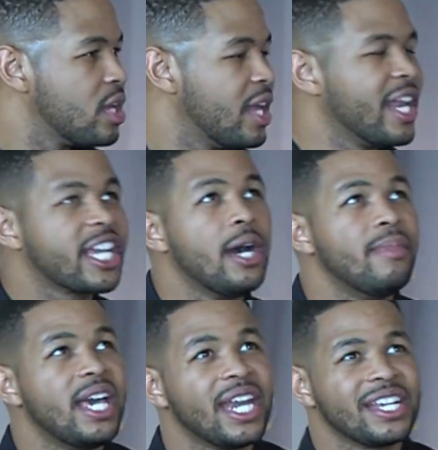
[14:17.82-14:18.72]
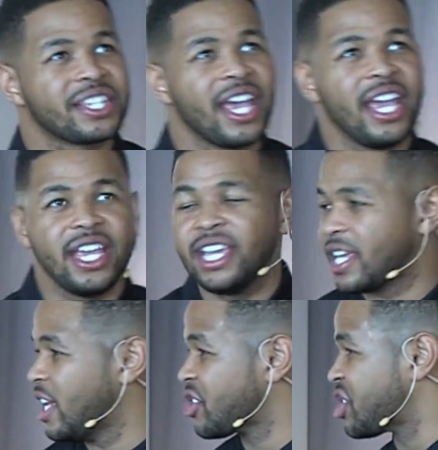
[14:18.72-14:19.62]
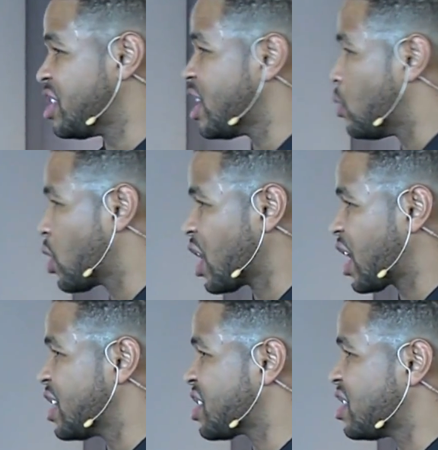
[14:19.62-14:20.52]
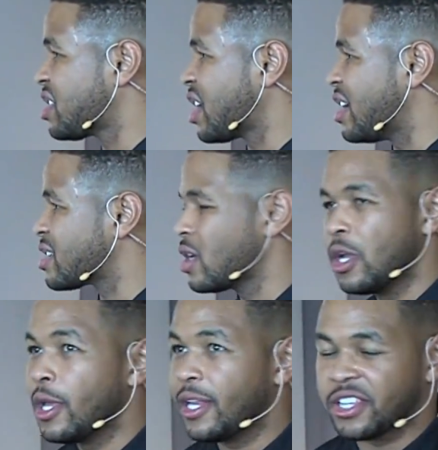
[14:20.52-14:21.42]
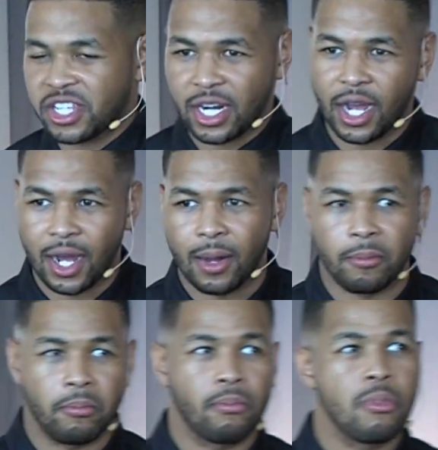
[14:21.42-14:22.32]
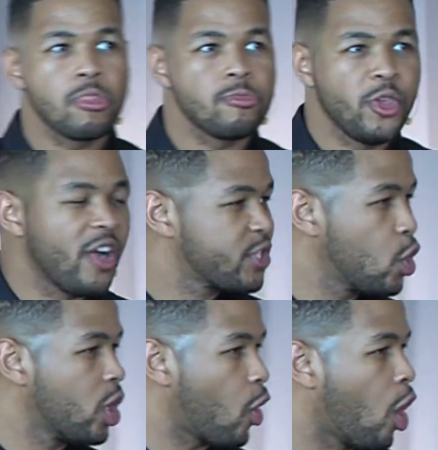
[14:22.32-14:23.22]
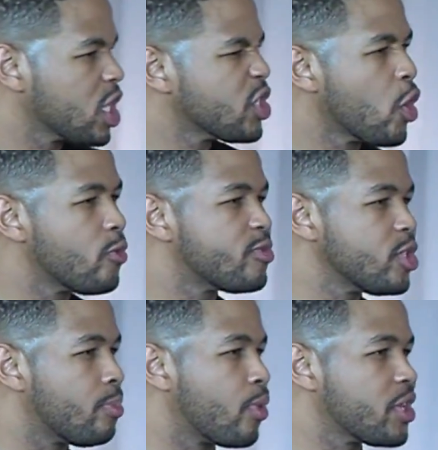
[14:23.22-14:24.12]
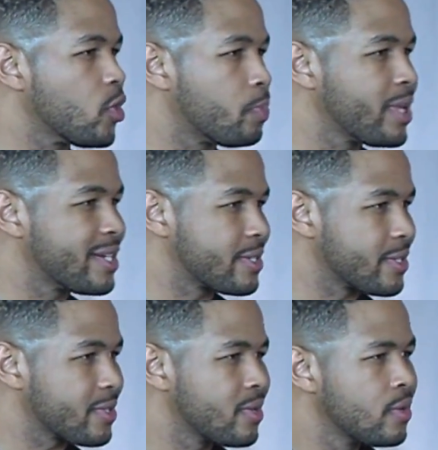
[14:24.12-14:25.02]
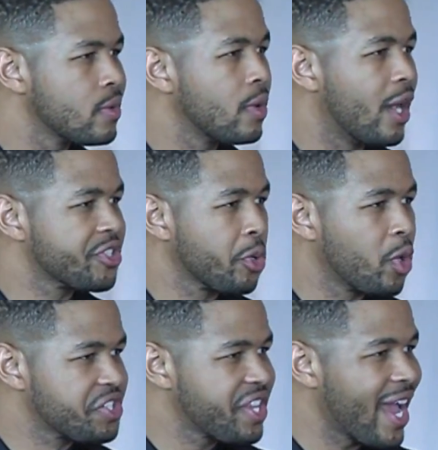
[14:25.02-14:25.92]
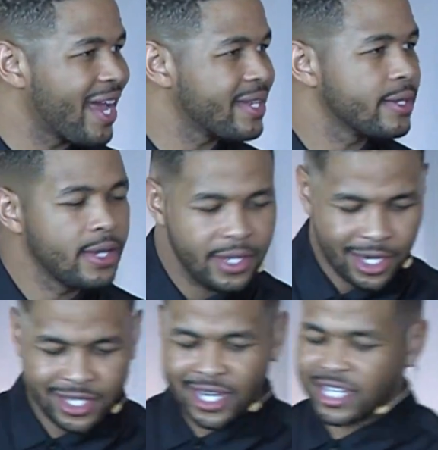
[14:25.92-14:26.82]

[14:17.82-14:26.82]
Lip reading: And they come in, and they say, hey, Ink, here's the deal. We're going to cut to the chase. It said, you have torn all the nerves in your brachial plexus. I said, what's that? They said,